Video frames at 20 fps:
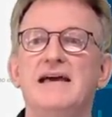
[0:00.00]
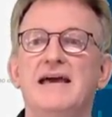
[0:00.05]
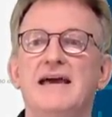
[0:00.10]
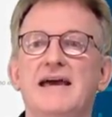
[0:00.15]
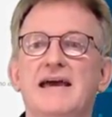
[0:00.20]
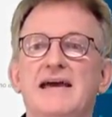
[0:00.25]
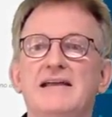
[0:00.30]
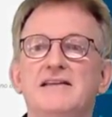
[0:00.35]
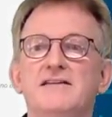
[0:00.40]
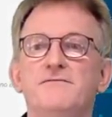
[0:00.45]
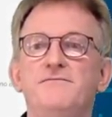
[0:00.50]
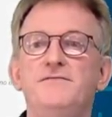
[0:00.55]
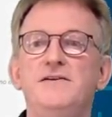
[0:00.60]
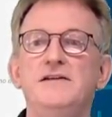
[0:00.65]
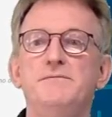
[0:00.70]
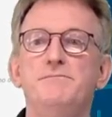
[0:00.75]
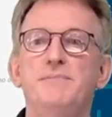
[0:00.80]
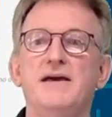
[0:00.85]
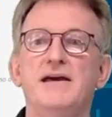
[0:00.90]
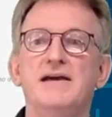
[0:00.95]
and the
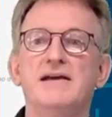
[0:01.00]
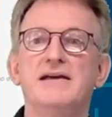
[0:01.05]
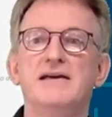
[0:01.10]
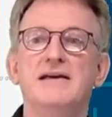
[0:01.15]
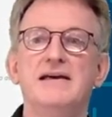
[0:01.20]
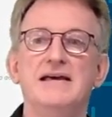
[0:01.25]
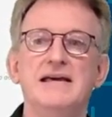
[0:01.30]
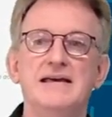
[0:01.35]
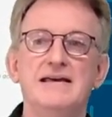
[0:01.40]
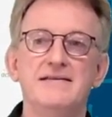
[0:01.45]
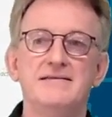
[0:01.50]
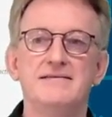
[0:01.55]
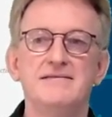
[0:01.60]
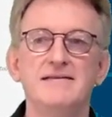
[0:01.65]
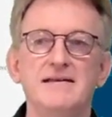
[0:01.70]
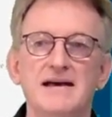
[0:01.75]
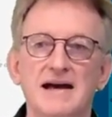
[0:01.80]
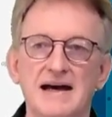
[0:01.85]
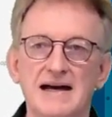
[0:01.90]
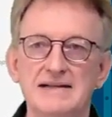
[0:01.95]
feedback is
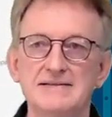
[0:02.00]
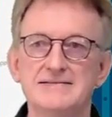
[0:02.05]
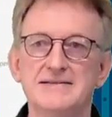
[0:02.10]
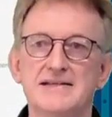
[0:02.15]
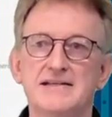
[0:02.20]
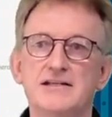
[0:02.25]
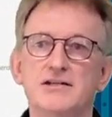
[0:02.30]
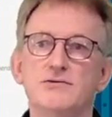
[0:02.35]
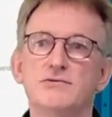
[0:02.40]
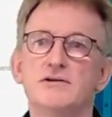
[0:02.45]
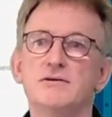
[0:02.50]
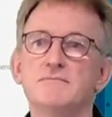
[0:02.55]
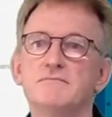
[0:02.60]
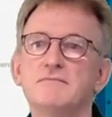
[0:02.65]
unsecure.